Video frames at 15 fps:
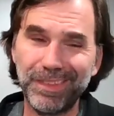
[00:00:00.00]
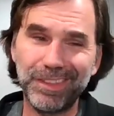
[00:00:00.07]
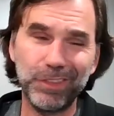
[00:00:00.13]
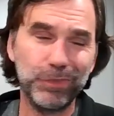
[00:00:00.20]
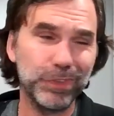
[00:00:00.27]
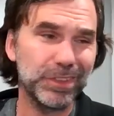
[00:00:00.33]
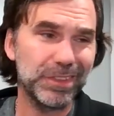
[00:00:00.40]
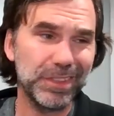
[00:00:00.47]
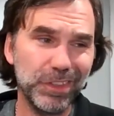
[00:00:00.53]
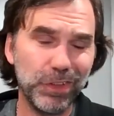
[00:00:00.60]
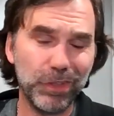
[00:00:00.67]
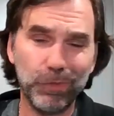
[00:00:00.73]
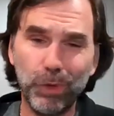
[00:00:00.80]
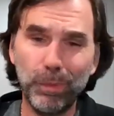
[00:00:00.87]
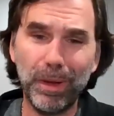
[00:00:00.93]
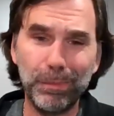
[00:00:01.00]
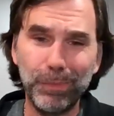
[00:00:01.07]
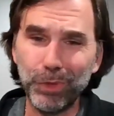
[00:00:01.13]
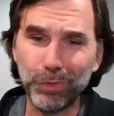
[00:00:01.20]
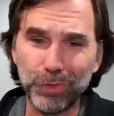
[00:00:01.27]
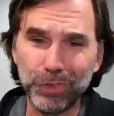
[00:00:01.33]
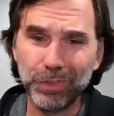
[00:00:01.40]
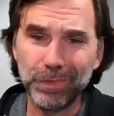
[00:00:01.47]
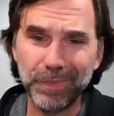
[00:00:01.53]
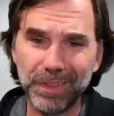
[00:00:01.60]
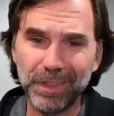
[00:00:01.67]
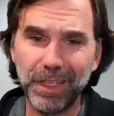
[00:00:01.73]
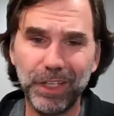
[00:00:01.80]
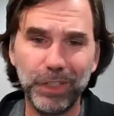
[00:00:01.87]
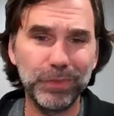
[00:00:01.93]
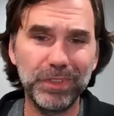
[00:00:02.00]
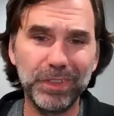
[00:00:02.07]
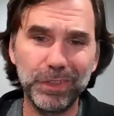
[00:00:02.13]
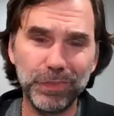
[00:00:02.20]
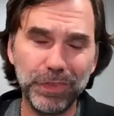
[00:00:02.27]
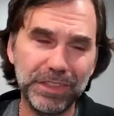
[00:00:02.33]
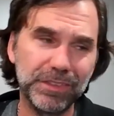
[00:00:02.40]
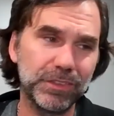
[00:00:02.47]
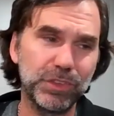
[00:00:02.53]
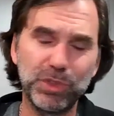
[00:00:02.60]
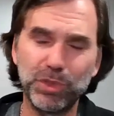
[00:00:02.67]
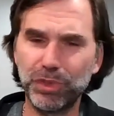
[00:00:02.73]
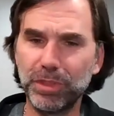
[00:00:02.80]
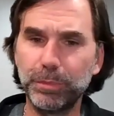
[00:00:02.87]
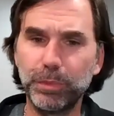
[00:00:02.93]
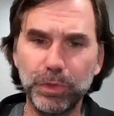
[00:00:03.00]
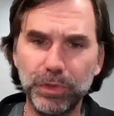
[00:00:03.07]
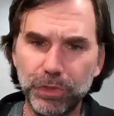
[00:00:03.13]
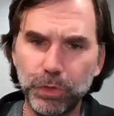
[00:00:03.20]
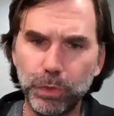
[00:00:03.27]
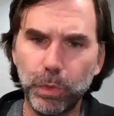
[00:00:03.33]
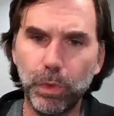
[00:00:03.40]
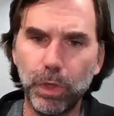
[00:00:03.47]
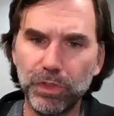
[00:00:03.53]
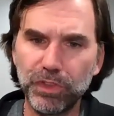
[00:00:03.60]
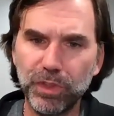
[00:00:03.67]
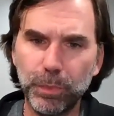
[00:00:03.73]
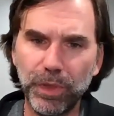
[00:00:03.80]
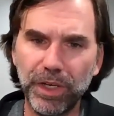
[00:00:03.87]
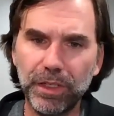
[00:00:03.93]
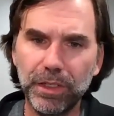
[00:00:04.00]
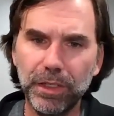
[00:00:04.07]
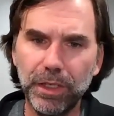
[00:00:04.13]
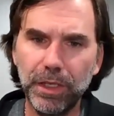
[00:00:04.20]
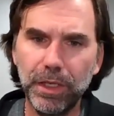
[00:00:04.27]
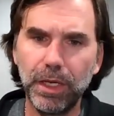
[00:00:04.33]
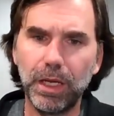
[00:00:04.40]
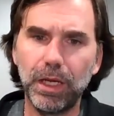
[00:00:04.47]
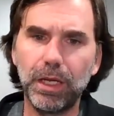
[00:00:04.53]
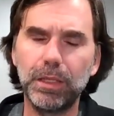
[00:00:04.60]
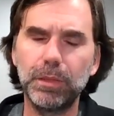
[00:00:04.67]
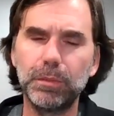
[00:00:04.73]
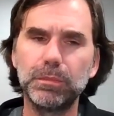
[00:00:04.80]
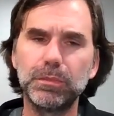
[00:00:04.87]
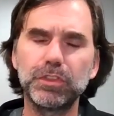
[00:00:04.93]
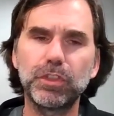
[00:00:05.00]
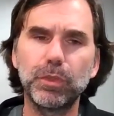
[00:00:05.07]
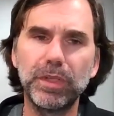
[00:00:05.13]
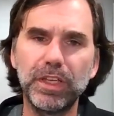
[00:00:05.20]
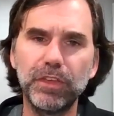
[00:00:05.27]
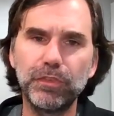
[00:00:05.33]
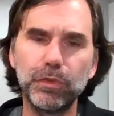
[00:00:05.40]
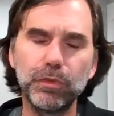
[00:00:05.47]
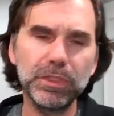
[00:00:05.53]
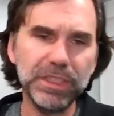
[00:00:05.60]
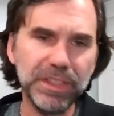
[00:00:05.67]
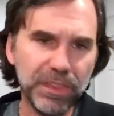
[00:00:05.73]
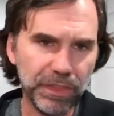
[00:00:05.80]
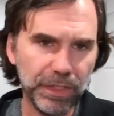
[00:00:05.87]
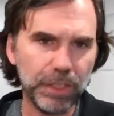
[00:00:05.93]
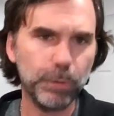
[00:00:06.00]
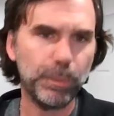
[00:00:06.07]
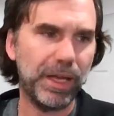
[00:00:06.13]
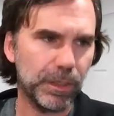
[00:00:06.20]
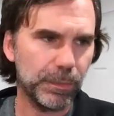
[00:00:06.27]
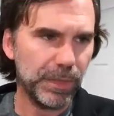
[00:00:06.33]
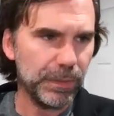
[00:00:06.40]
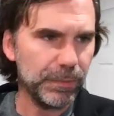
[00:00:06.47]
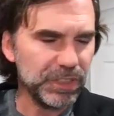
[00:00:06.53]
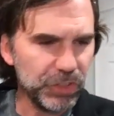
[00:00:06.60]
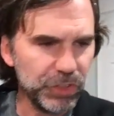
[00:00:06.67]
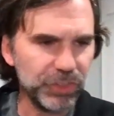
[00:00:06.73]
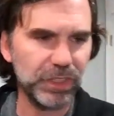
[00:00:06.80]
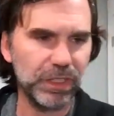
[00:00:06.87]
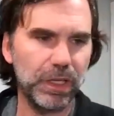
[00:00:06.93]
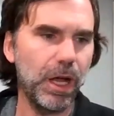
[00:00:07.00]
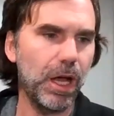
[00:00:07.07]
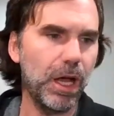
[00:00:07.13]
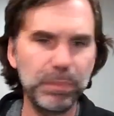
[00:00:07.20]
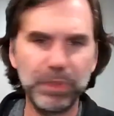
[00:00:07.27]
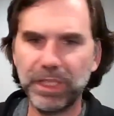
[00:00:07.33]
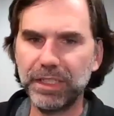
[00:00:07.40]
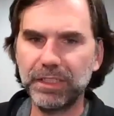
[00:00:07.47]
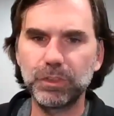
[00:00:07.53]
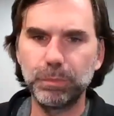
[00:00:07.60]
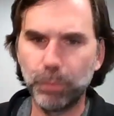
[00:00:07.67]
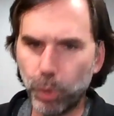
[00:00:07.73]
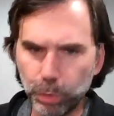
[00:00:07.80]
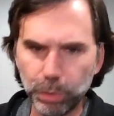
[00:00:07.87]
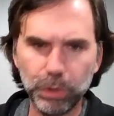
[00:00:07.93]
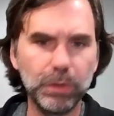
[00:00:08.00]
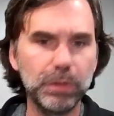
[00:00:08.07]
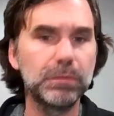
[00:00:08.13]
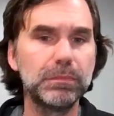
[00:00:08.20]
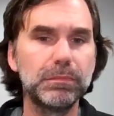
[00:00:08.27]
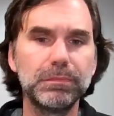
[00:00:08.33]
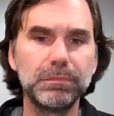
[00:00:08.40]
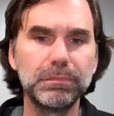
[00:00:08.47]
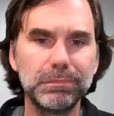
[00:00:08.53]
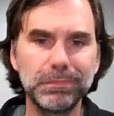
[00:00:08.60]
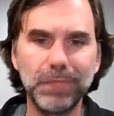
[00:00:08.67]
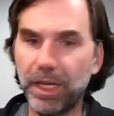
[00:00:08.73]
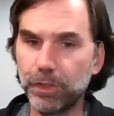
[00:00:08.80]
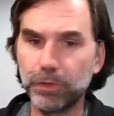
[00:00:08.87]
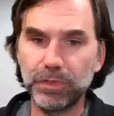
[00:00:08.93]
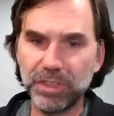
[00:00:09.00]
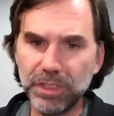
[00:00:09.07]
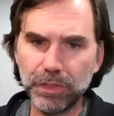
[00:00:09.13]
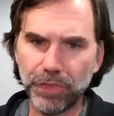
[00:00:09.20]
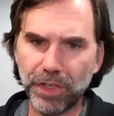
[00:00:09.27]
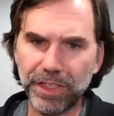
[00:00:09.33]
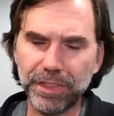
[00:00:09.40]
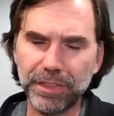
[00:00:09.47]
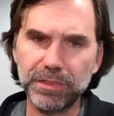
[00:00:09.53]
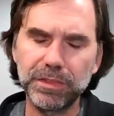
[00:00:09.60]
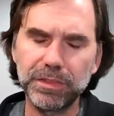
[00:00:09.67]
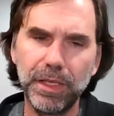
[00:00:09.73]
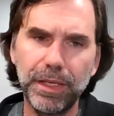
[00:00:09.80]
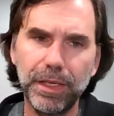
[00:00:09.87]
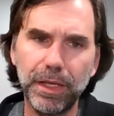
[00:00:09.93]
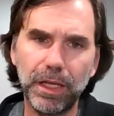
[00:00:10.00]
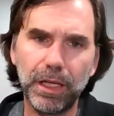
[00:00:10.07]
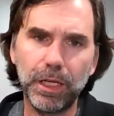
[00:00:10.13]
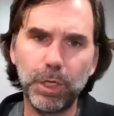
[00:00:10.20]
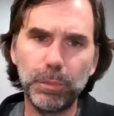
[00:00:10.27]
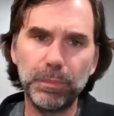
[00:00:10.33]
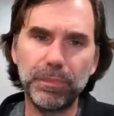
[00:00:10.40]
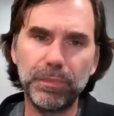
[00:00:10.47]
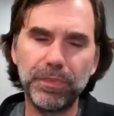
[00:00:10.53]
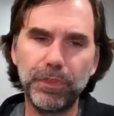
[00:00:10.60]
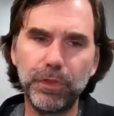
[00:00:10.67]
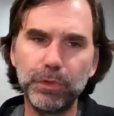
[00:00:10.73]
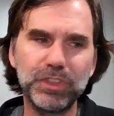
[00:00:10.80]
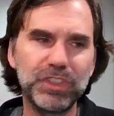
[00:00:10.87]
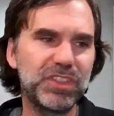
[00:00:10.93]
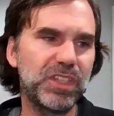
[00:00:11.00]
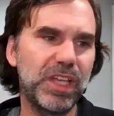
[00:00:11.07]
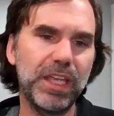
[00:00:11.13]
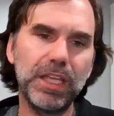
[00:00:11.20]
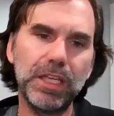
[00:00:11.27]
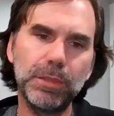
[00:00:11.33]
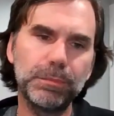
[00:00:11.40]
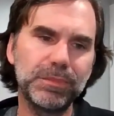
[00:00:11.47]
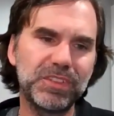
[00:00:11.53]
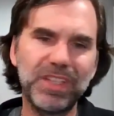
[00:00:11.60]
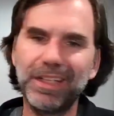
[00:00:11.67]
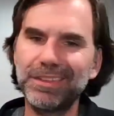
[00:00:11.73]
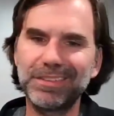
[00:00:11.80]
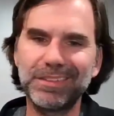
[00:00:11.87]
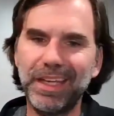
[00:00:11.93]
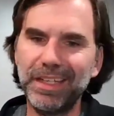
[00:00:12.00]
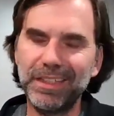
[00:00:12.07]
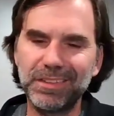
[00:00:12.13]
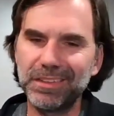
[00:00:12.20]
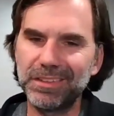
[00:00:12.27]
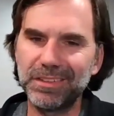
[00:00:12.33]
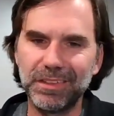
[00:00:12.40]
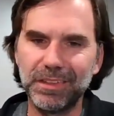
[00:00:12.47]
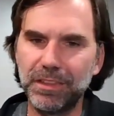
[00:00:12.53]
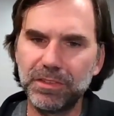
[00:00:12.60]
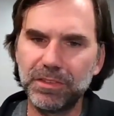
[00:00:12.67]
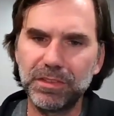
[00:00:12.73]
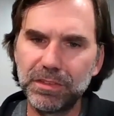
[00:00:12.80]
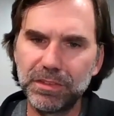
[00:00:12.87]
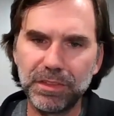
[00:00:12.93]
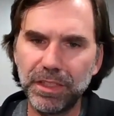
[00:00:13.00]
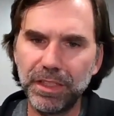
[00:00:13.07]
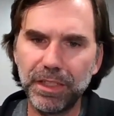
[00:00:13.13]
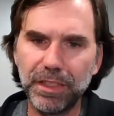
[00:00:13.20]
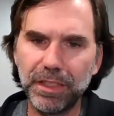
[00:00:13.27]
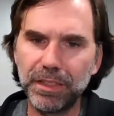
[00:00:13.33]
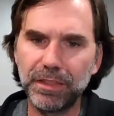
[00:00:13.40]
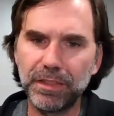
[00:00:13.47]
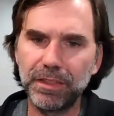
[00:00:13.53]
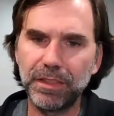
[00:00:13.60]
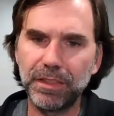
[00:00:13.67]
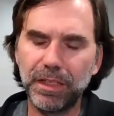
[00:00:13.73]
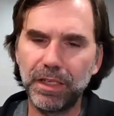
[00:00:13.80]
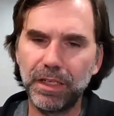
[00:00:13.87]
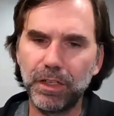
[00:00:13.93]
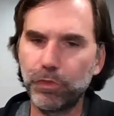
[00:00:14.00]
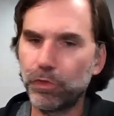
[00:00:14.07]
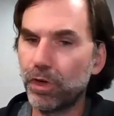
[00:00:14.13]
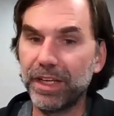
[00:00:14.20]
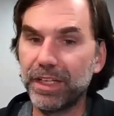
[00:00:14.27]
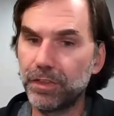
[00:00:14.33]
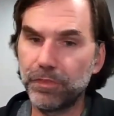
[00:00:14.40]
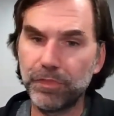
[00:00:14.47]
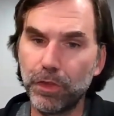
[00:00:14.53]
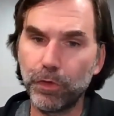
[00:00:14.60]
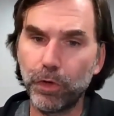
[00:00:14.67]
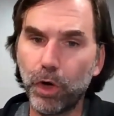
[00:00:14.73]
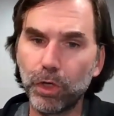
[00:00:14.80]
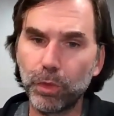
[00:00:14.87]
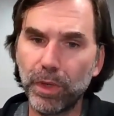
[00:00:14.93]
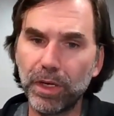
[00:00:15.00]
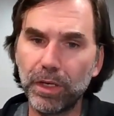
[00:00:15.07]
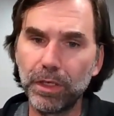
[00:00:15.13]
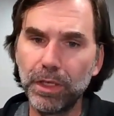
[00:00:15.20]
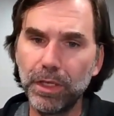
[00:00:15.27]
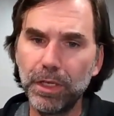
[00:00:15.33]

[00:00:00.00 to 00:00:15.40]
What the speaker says: The difference is the robot moves and the IoT device is usually bolted to a wall somewhere. So if you really think about it, maybe it's just a complex mobile IoT device. Those same tech stacks exist in for any of the other hardware.